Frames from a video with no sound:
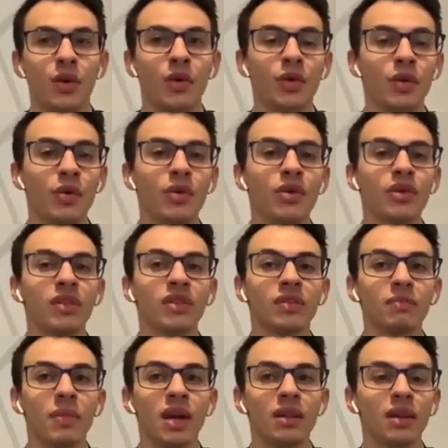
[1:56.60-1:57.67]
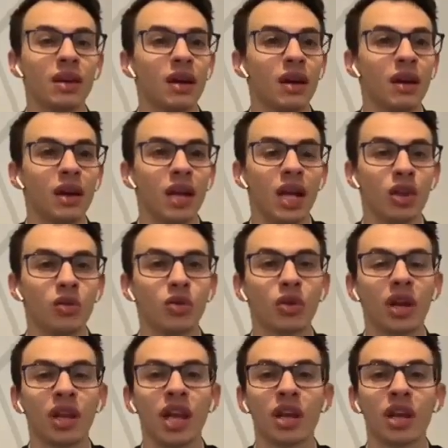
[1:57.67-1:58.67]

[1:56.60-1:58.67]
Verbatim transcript: Although as this meant it took an